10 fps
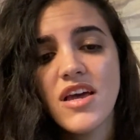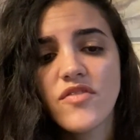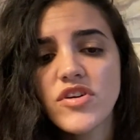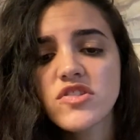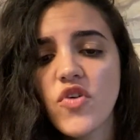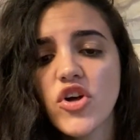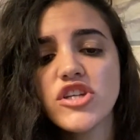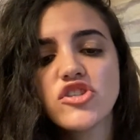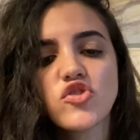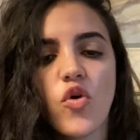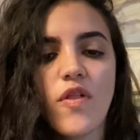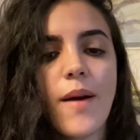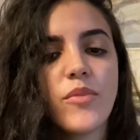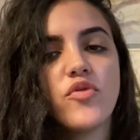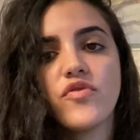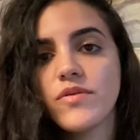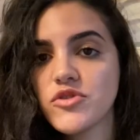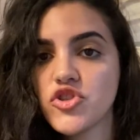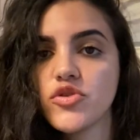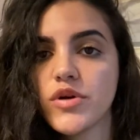First of all, he stole that move from
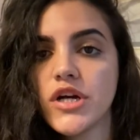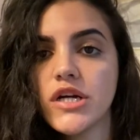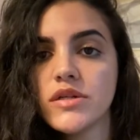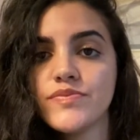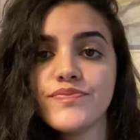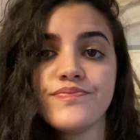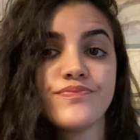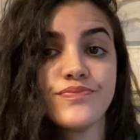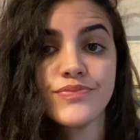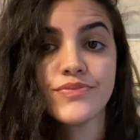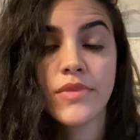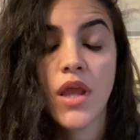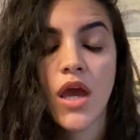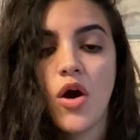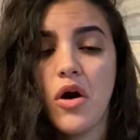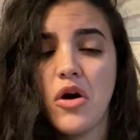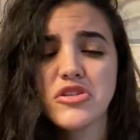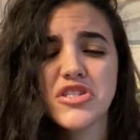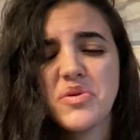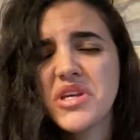Stuart.
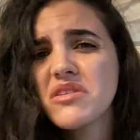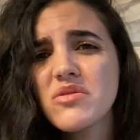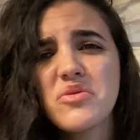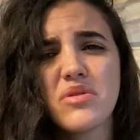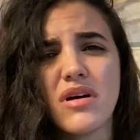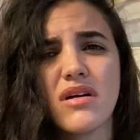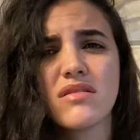Also, ew.